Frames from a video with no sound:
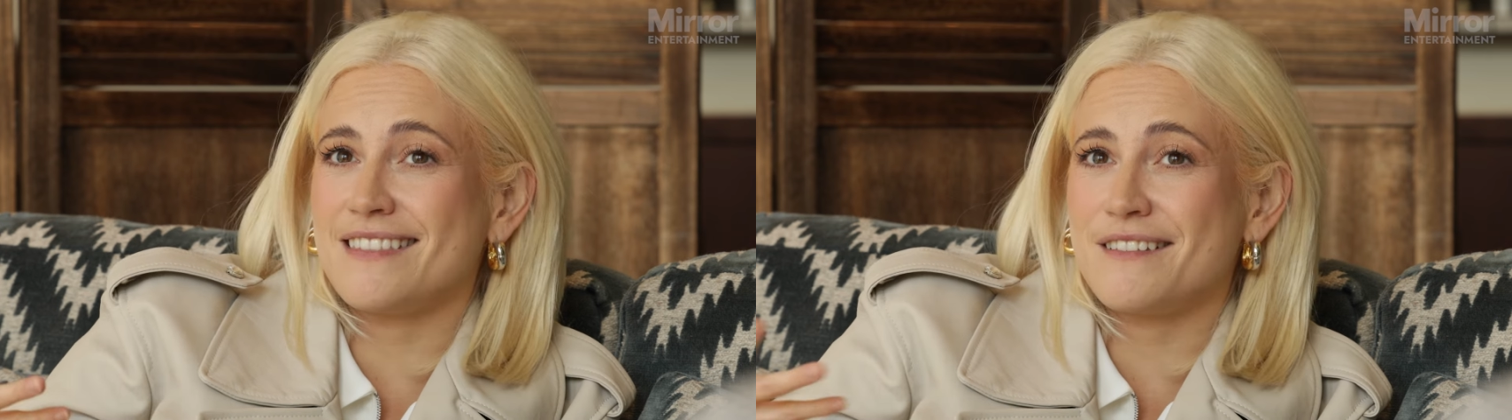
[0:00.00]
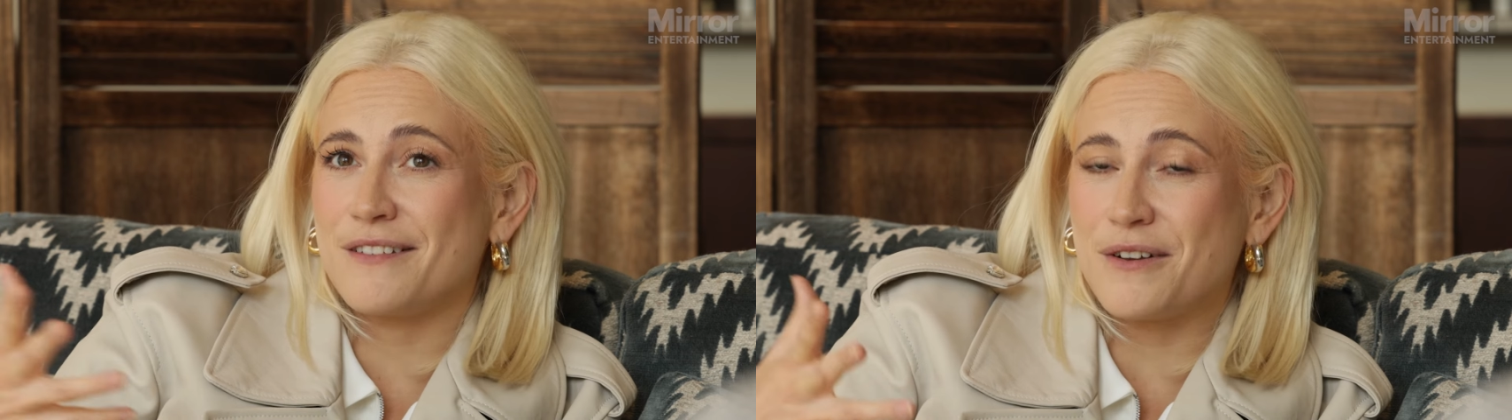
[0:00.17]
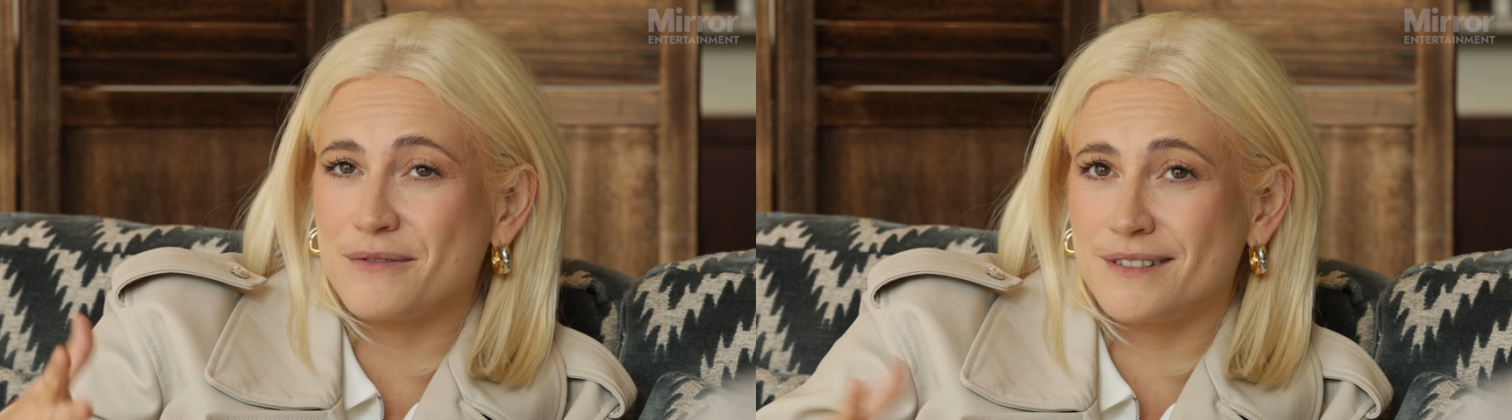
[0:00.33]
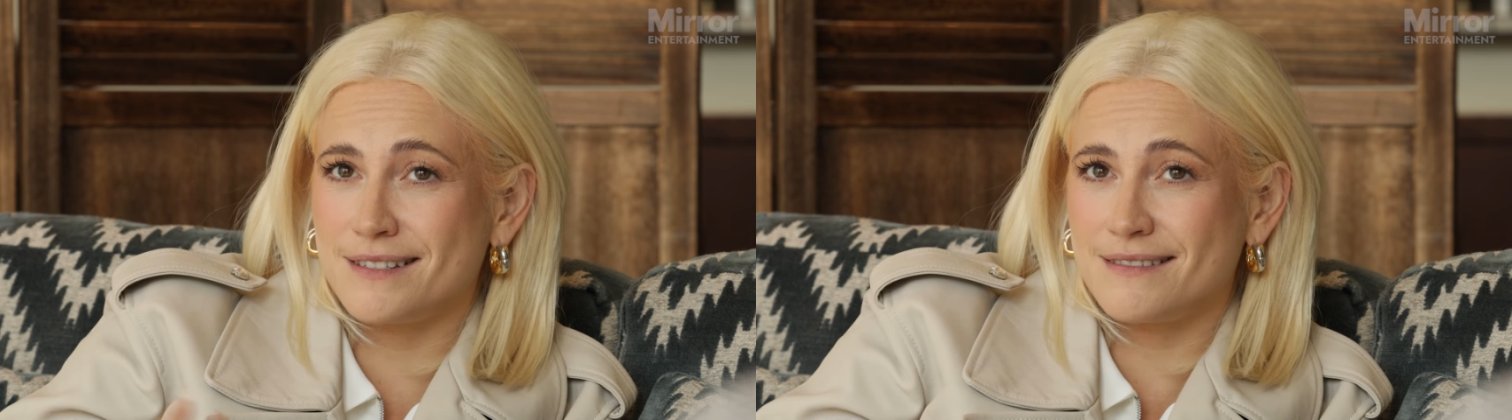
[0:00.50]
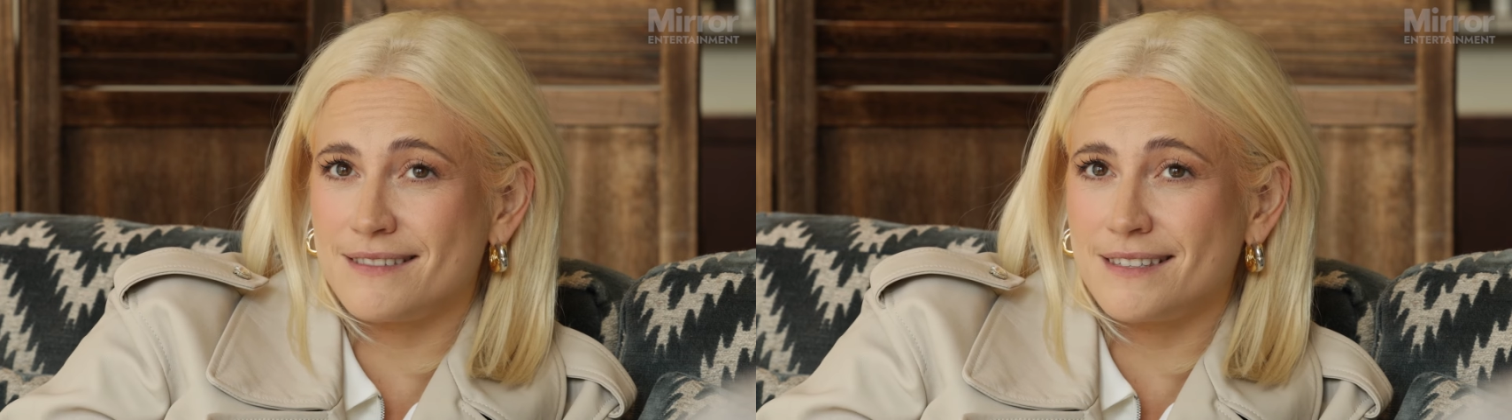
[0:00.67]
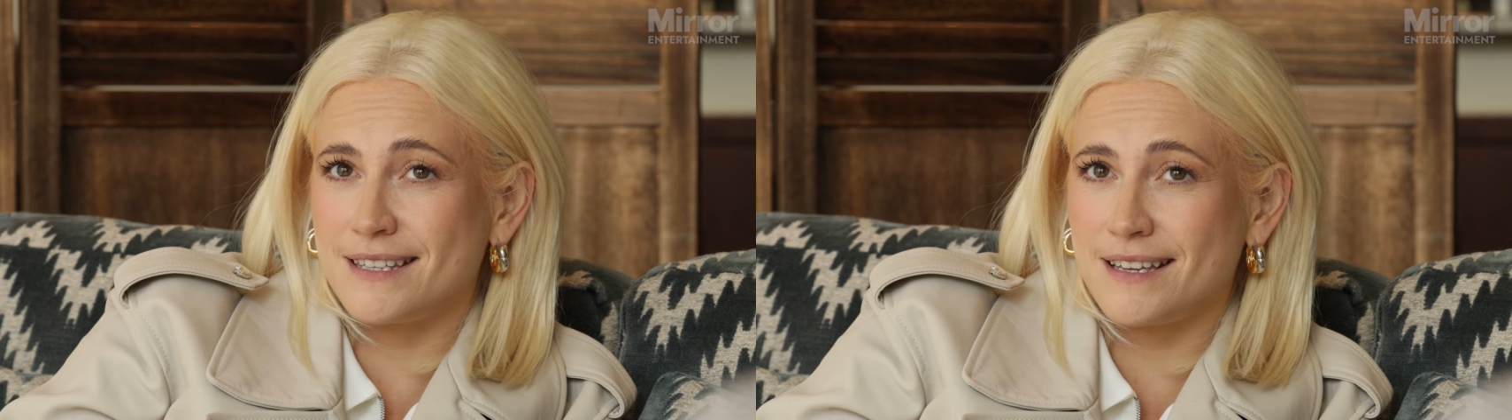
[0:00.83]
the song
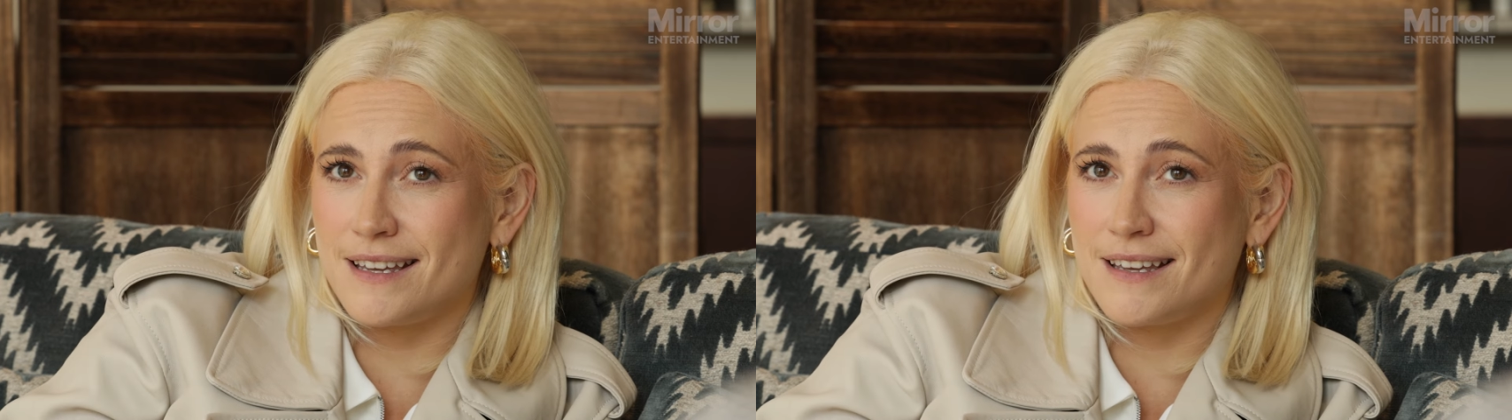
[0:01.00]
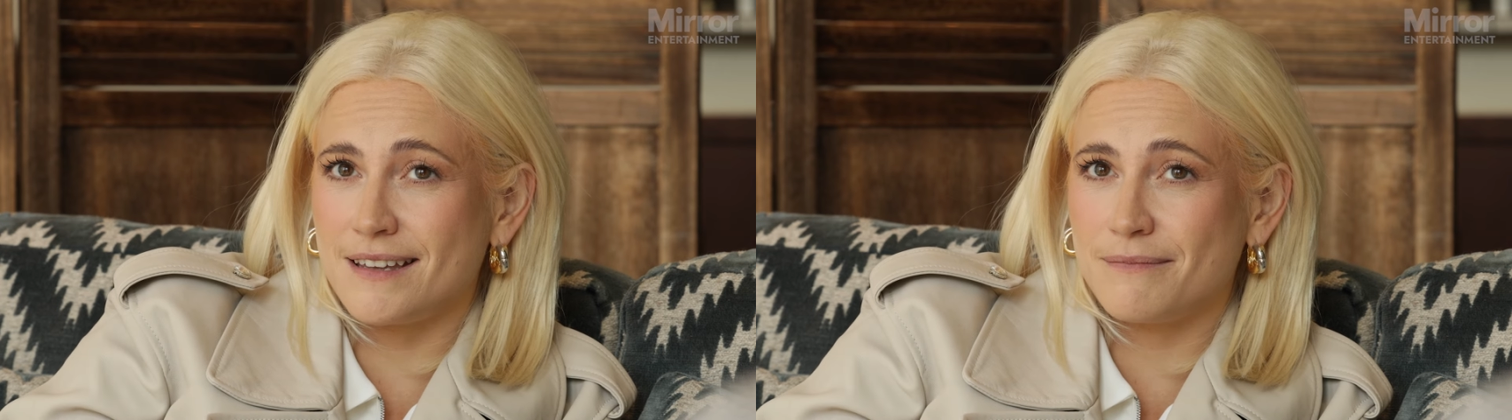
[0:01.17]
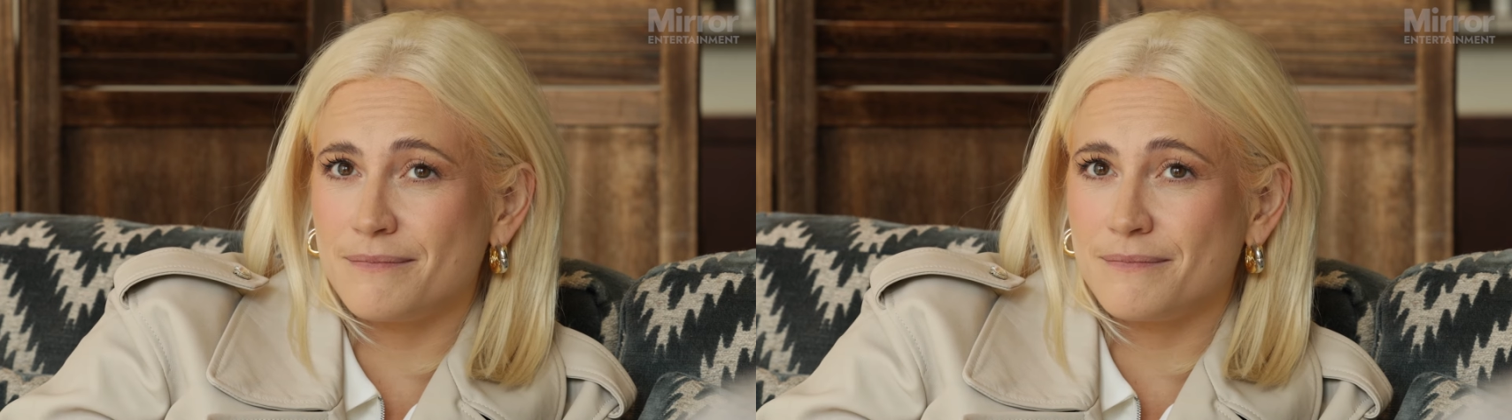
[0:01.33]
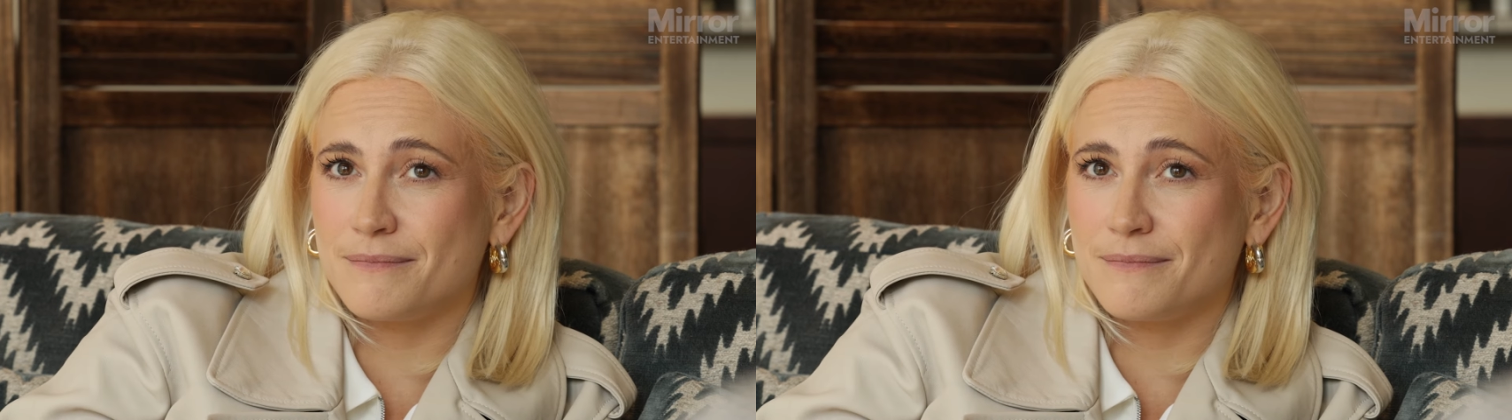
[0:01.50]
to